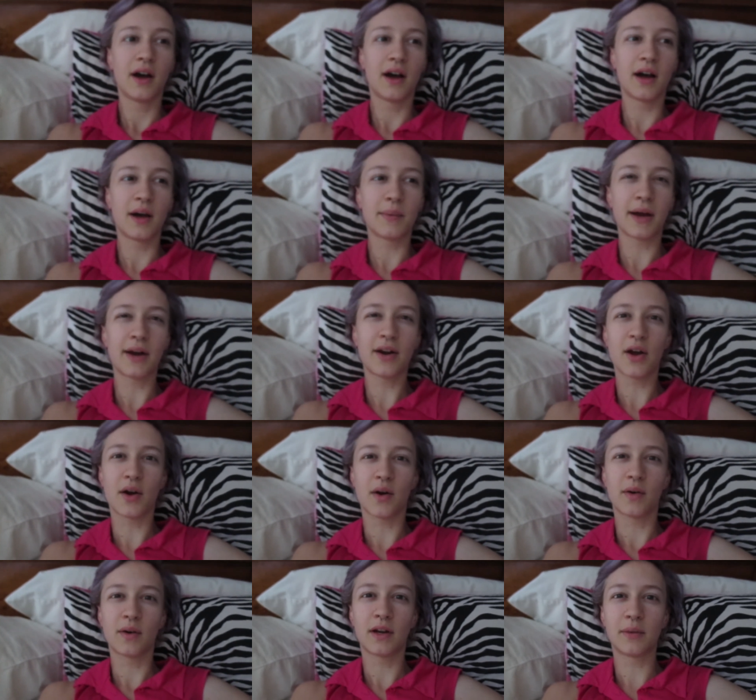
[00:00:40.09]
Um, I don't
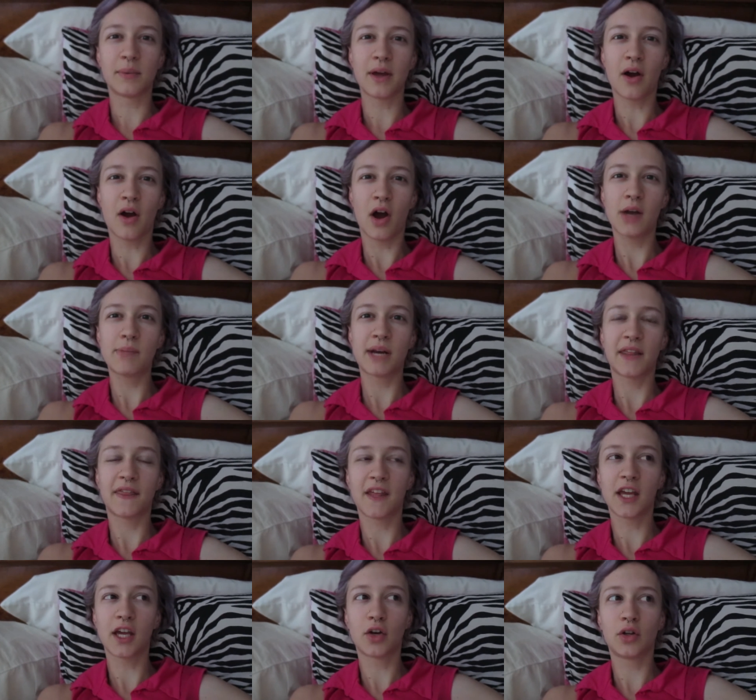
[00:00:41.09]
know. It'll be hard, but I
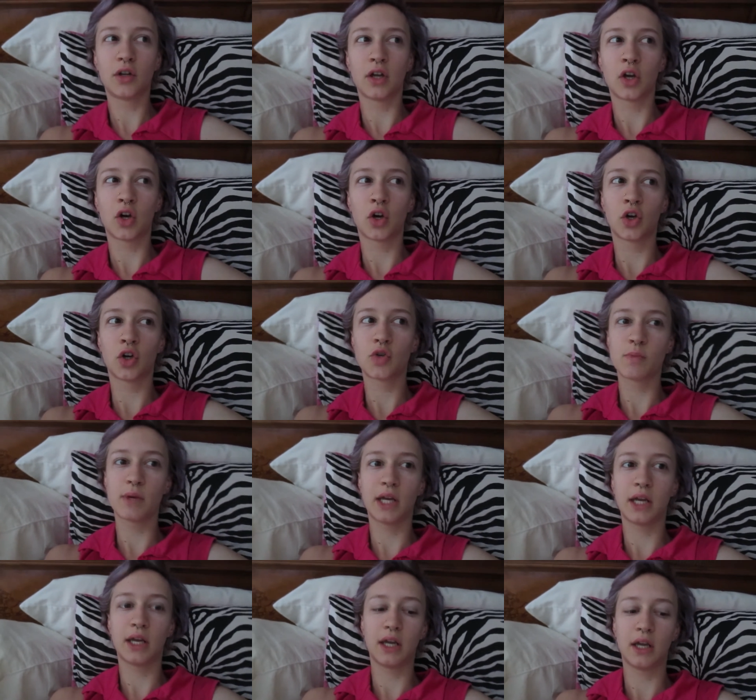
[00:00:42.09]
think it'll encourage
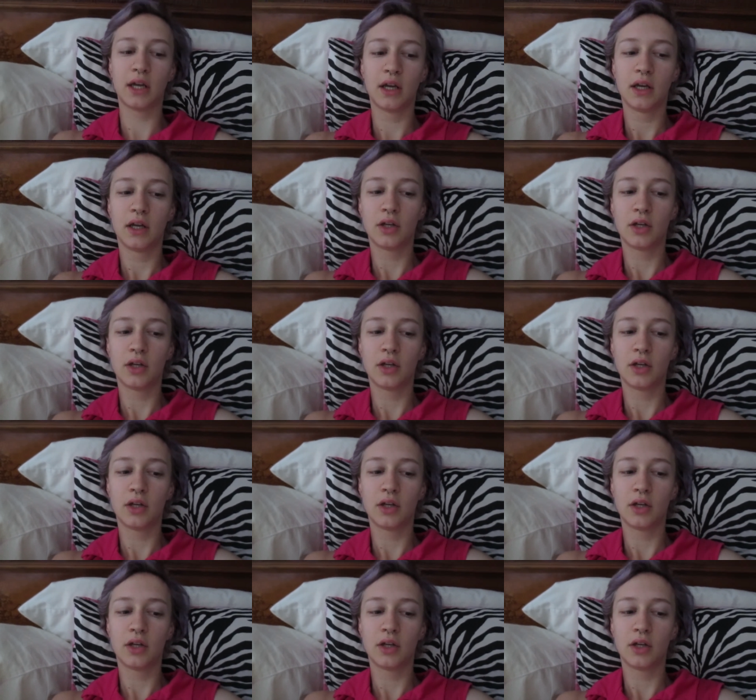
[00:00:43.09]
me